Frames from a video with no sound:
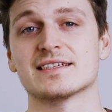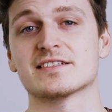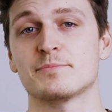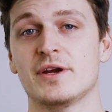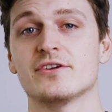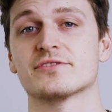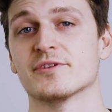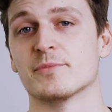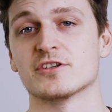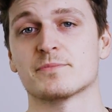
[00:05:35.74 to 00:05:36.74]
experience for
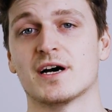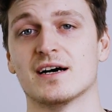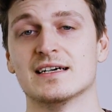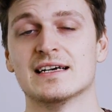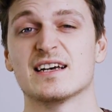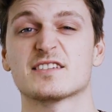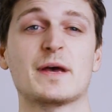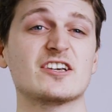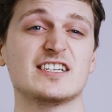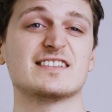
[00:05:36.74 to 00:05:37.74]
the most part,
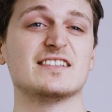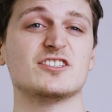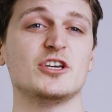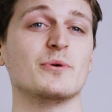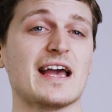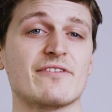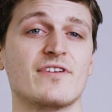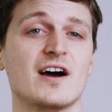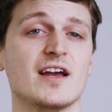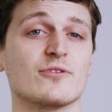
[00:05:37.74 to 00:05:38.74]
especially since
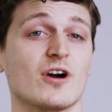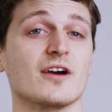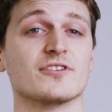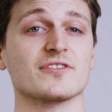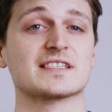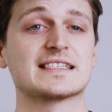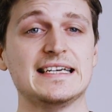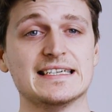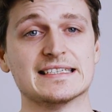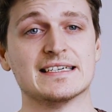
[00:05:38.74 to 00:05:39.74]
UEFI arrived on the
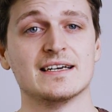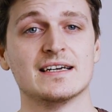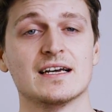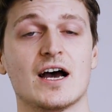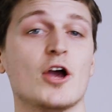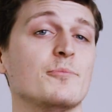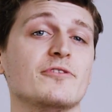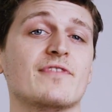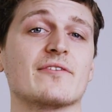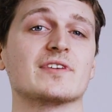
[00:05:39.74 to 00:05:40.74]
scene. I hope you
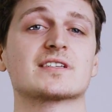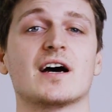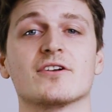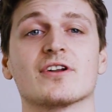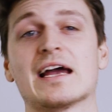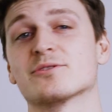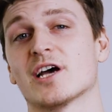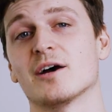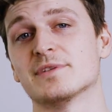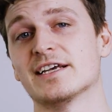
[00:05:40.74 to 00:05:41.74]
found this guide on how to
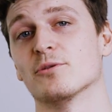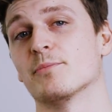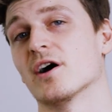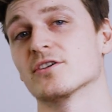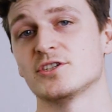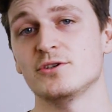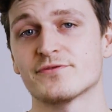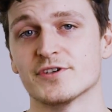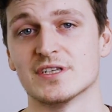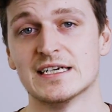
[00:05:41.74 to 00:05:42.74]
update your BIOS
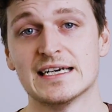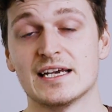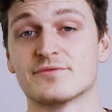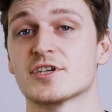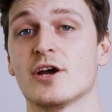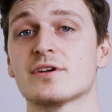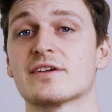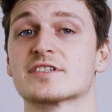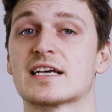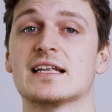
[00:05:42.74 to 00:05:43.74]
useful. If so,
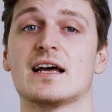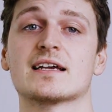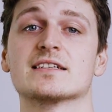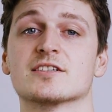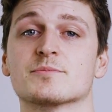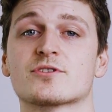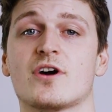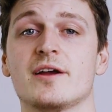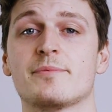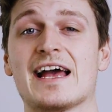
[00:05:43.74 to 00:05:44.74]
give us a like and
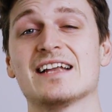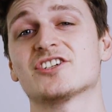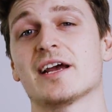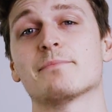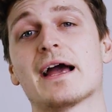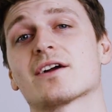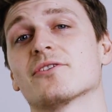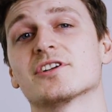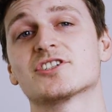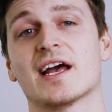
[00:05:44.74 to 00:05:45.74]
subscribe, and check back
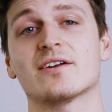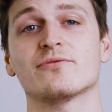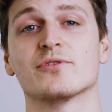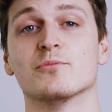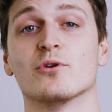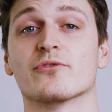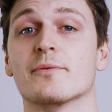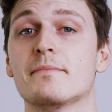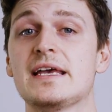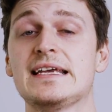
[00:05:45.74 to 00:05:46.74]
on the channel for more
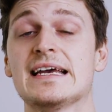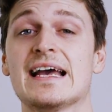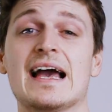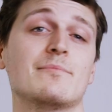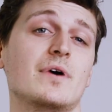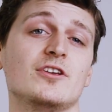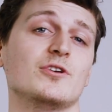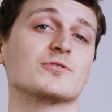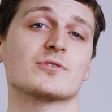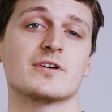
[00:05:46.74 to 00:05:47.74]
from me and my
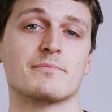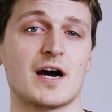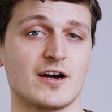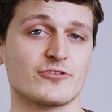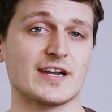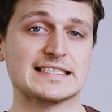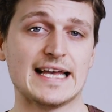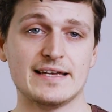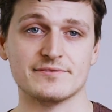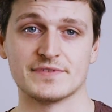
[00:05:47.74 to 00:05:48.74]
usual compadre
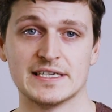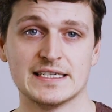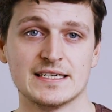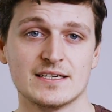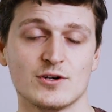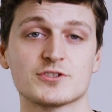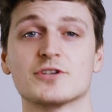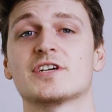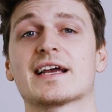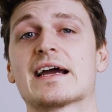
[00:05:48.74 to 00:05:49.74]
Dave.
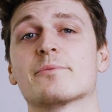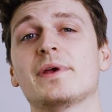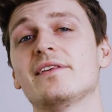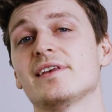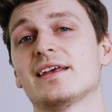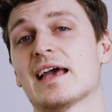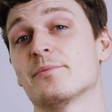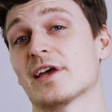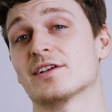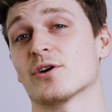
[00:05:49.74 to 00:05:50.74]
Also check out
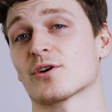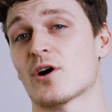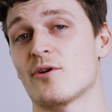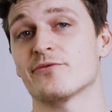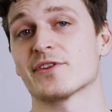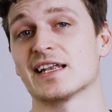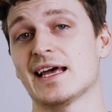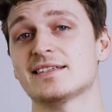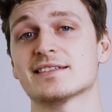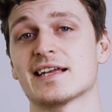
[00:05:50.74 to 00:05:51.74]
PCGamesN.com for the
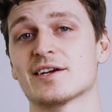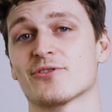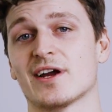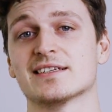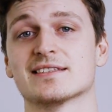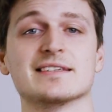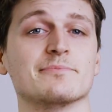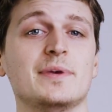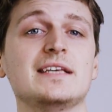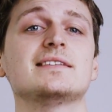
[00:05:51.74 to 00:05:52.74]
latest and greatest in
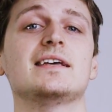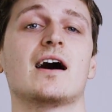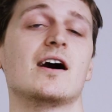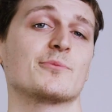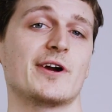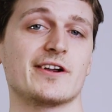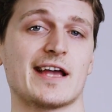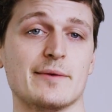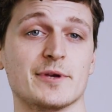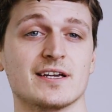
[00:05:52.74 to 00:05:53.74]
PC hardware and
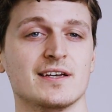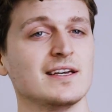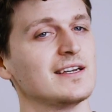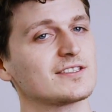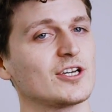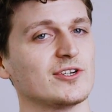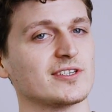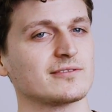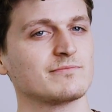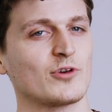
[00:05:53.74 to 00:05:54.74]
gaming. It's
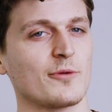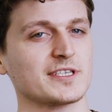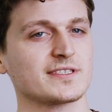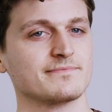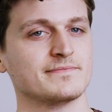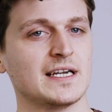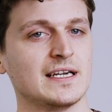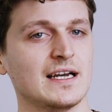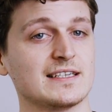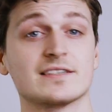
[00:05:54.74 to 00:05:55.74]
good, promise.
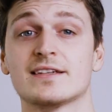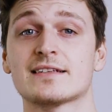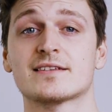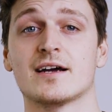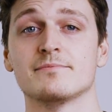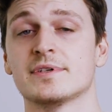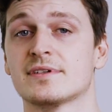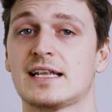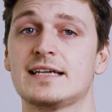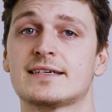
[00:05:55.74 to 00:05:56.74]
Until next time,
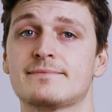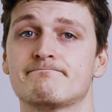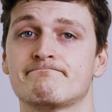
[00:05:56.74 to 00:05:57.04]
later.